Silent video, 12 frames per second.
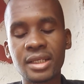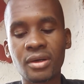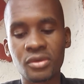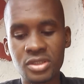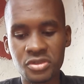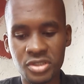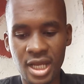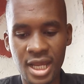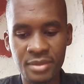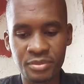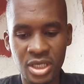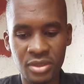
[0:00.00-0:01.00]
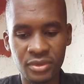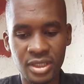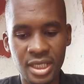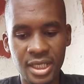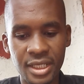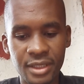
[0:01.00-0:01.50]
or to type down
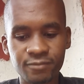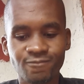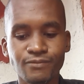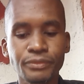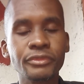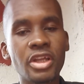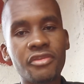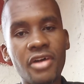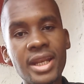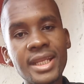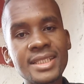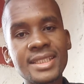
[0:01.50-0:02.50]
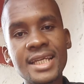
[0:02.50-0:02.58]
the various